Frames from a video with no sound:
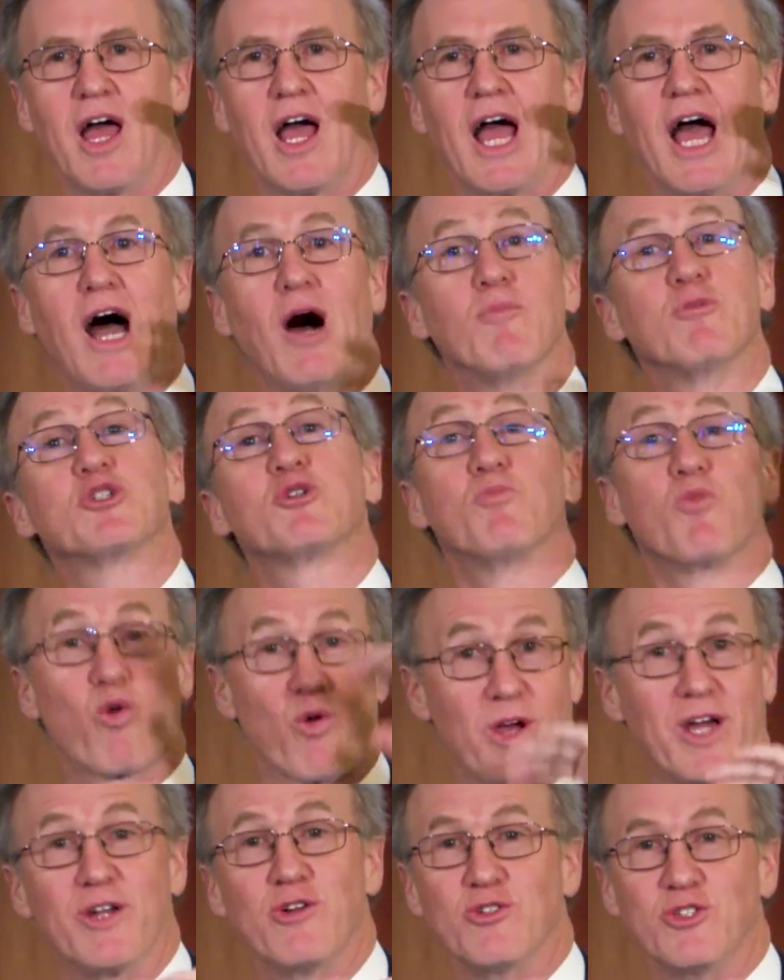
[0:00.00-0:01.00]
how much
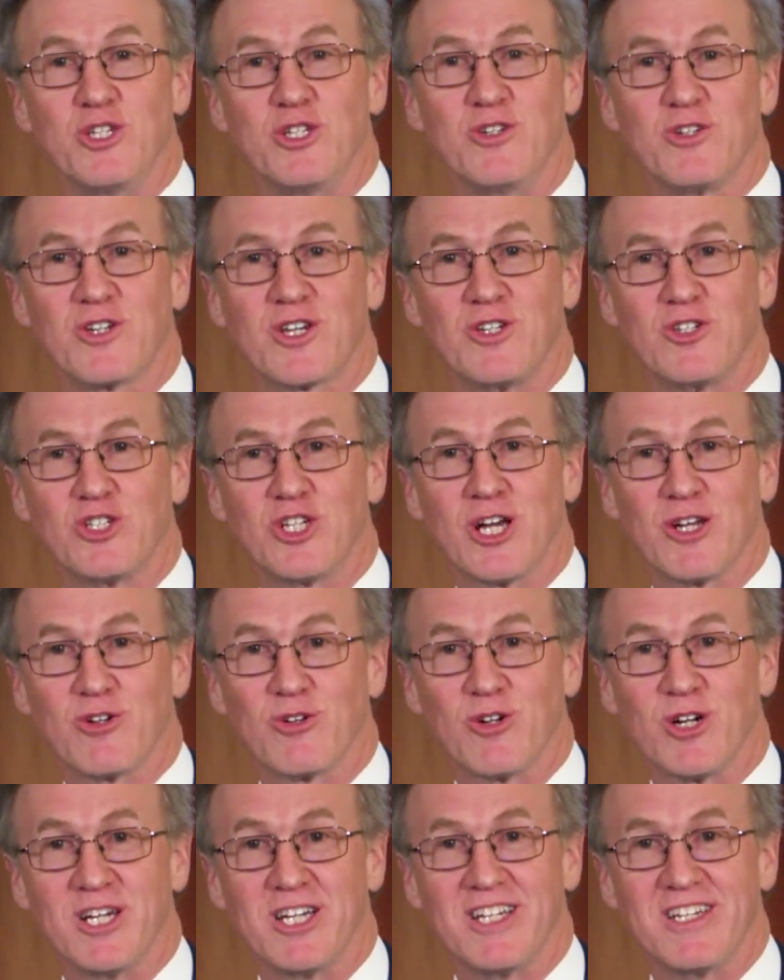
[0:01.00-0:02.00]
more energy you can
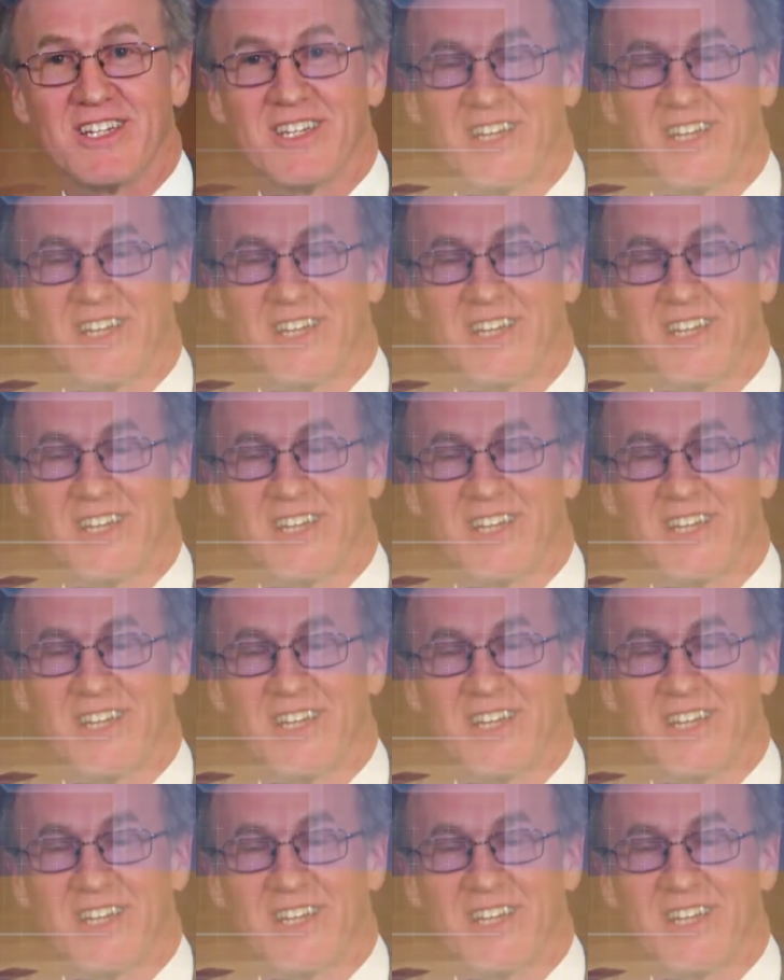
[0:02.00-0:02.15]
generate.